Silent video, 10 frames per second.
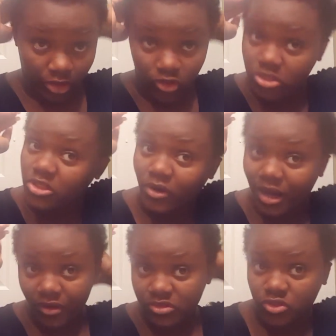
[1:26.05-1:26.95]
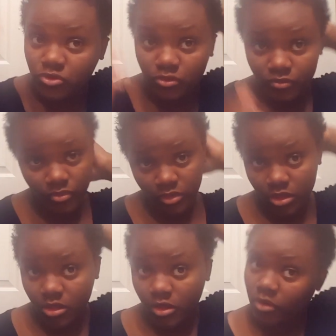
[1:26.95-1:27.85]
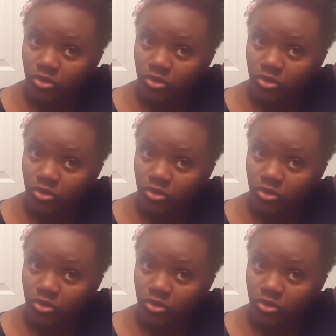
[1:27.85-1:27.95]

You still have to, you know,